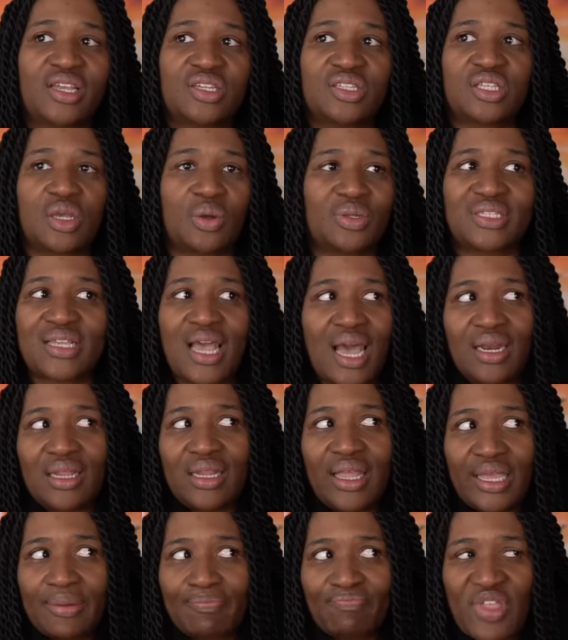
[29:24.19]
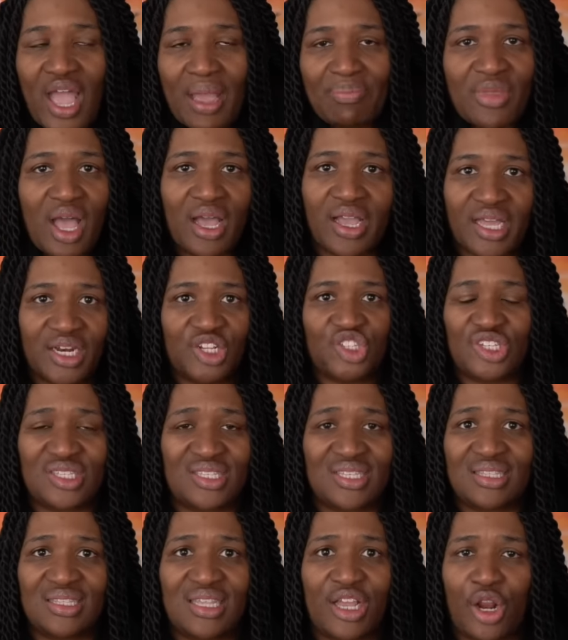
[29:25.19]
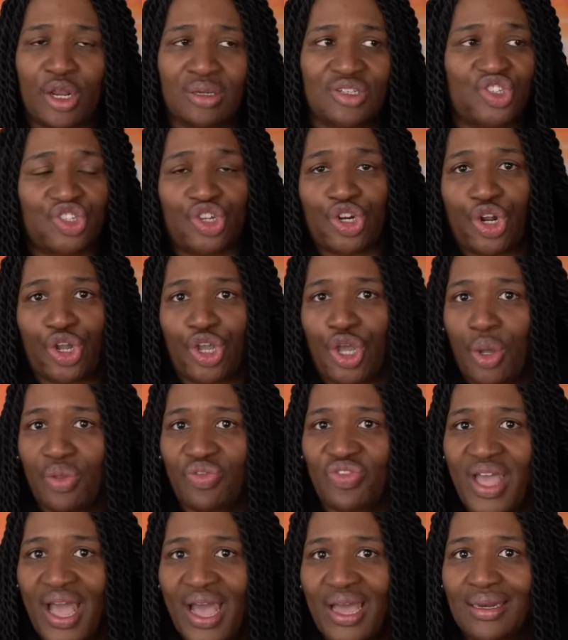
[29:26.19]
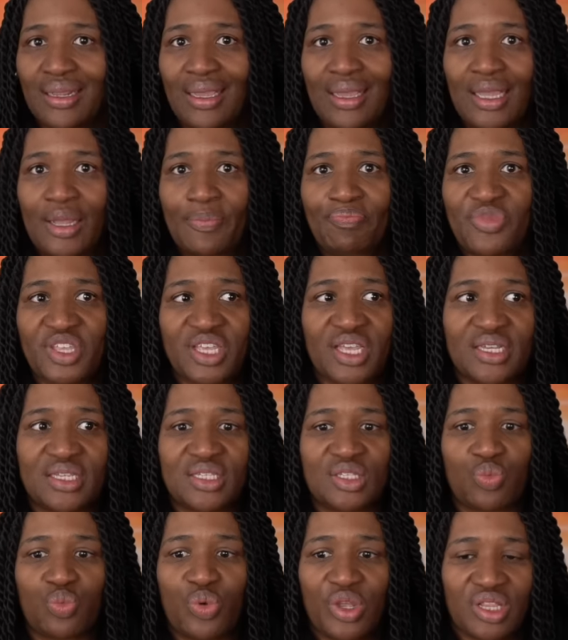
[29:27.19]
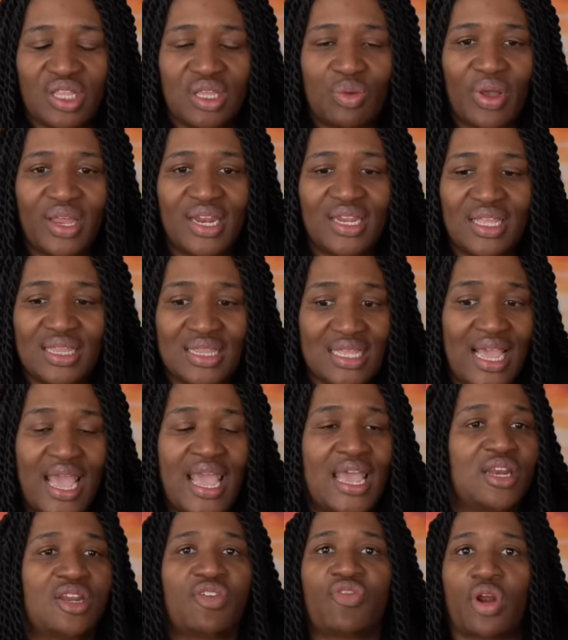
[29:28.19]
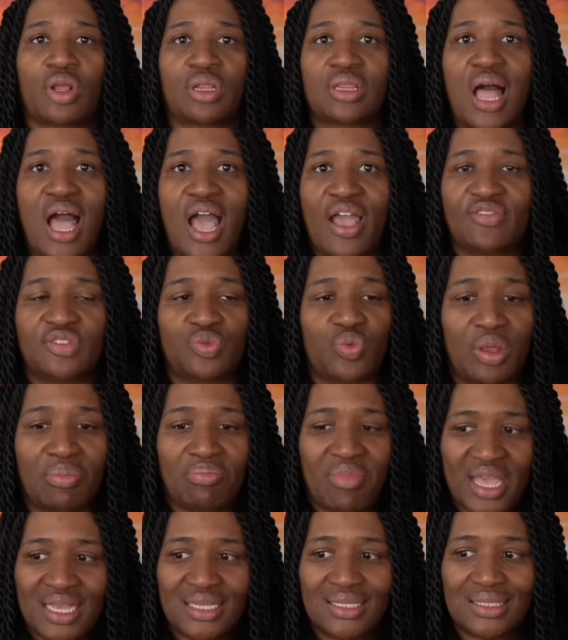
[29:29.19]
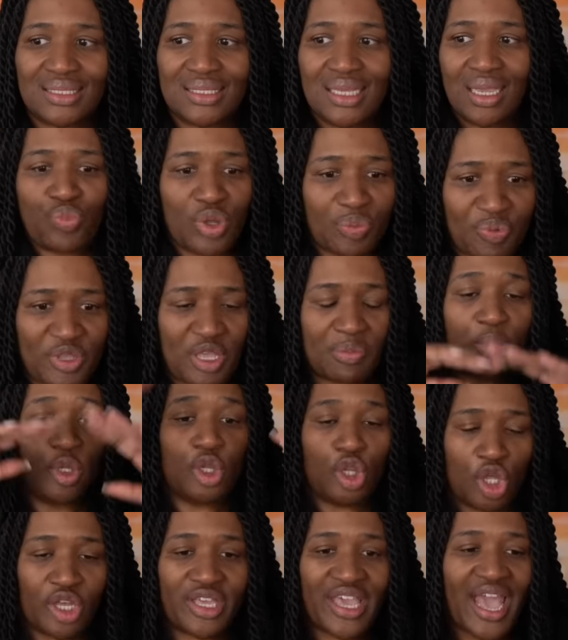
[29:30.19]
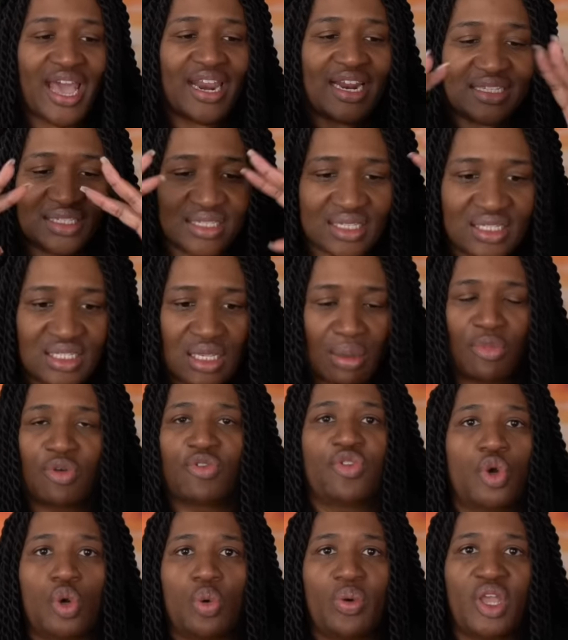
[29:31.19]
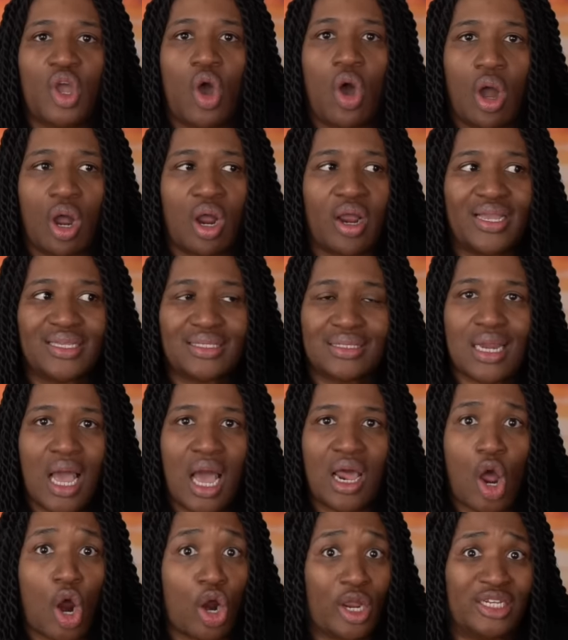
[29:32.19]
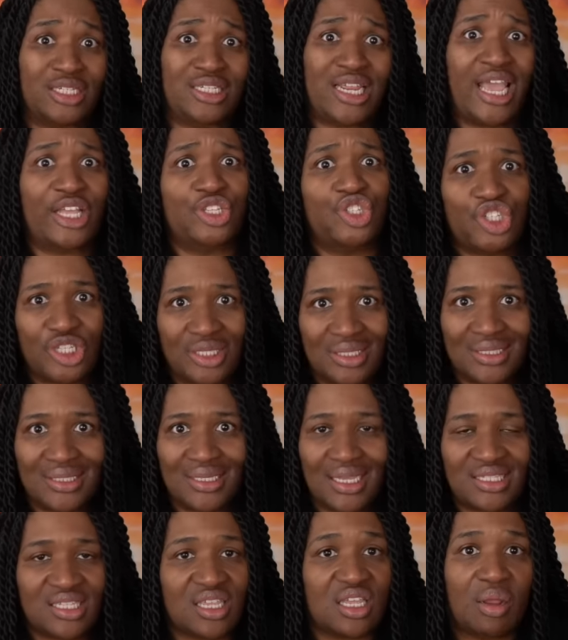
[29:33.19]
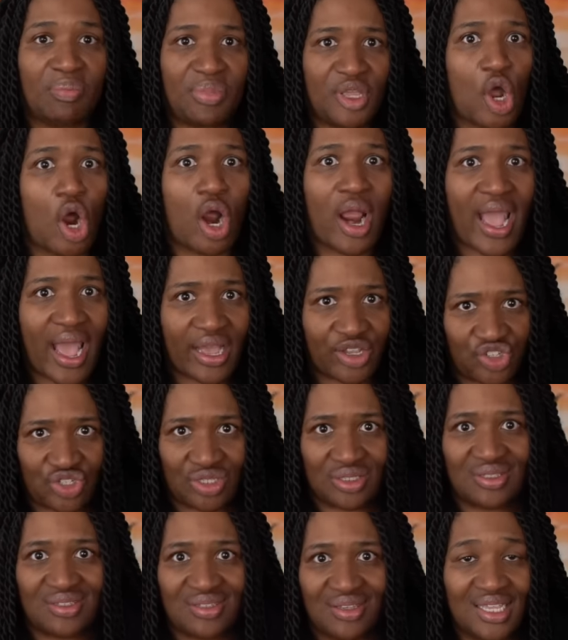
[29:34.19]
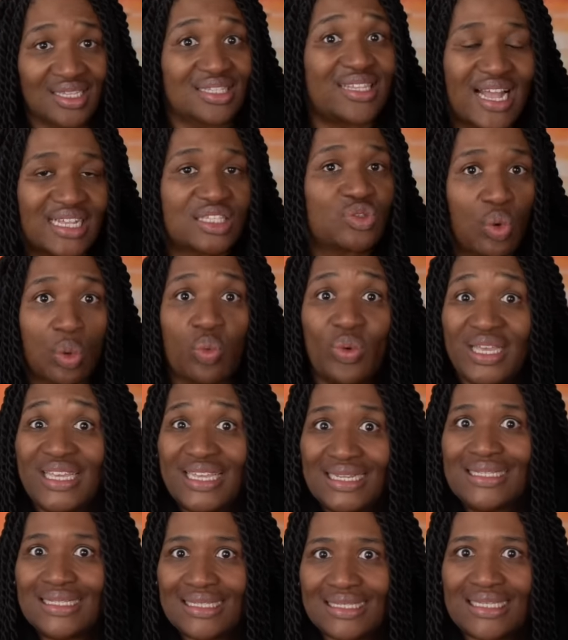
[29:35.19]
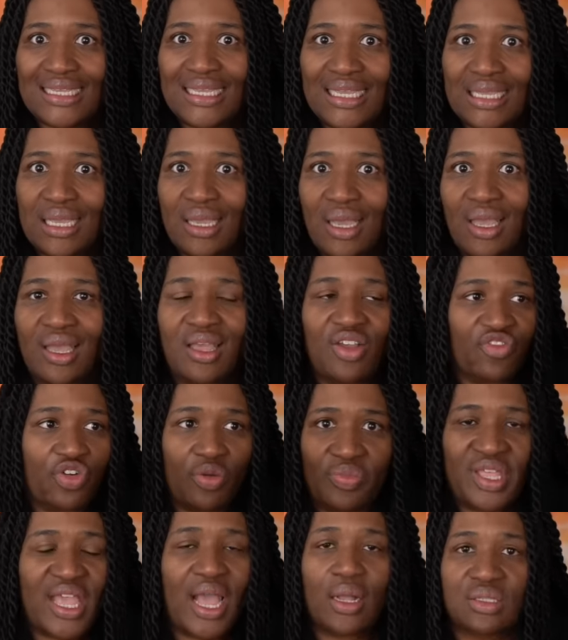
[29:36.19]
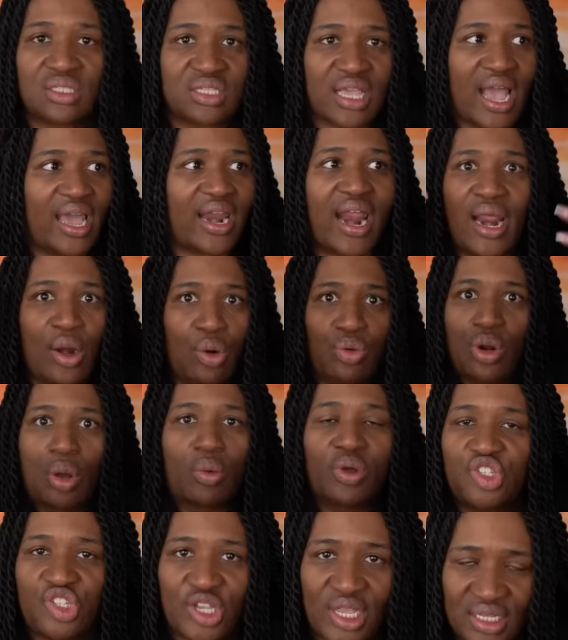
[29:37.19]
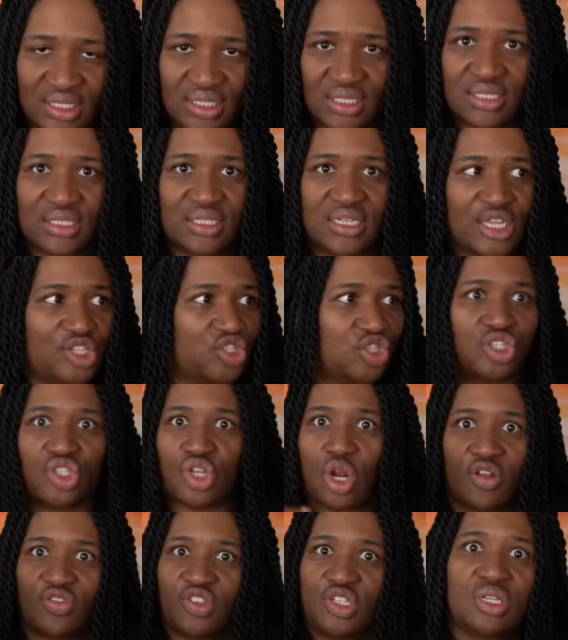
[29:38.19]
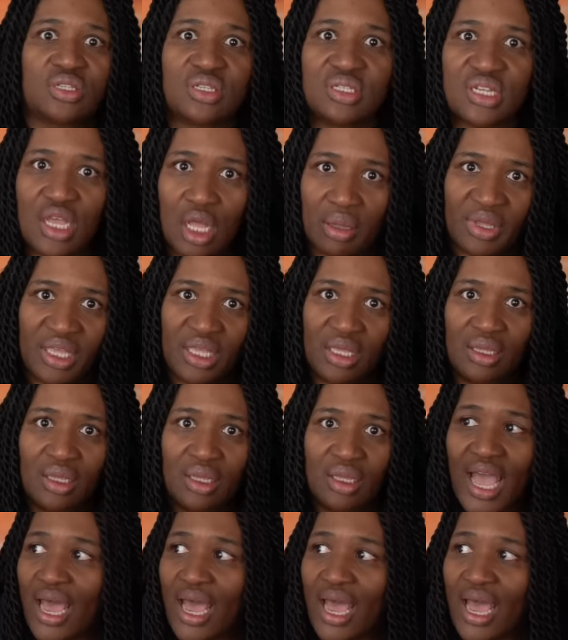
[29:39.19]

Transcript: So it's kind of like, I'm not going to just sit there and sugarcoat that Because really what, in the end of our lives, what makes, what people look at as the sum of who we are is not our intentions. It's going to be our actions, because that's what we can see from the outside. I don't know what Jadis's intentions are if she doesn't tell me.